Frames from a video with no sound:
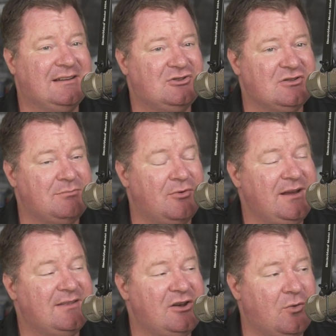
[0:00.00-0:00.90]
get to the
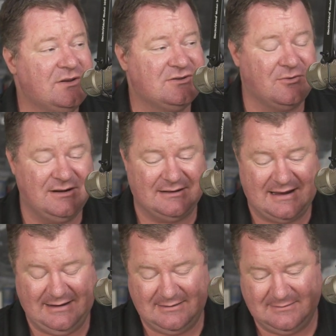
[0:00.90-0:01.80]
point that no one's going to
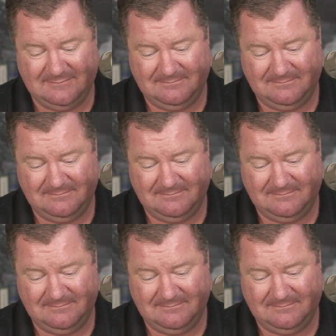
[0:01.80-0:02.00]
like.